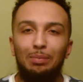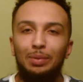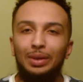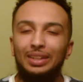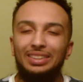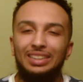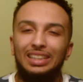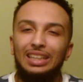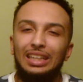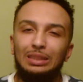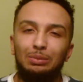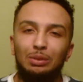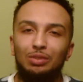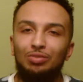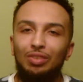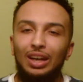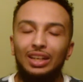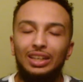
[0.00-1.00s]
but he has been
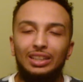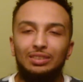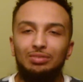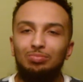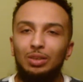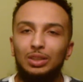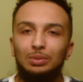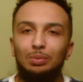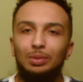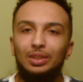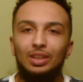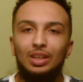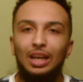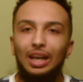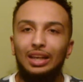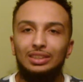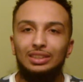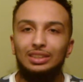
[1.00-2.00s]
fighting much bigger
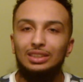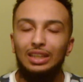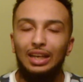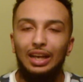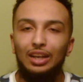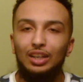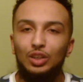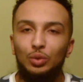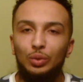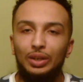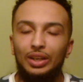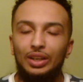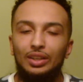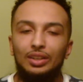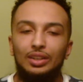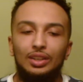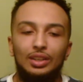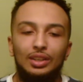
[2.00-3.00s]
guys his entire
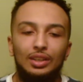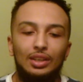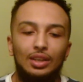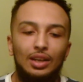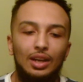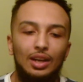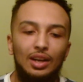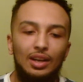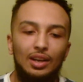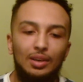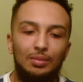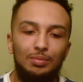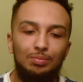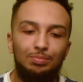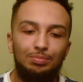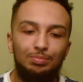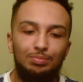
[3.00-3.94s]
career. But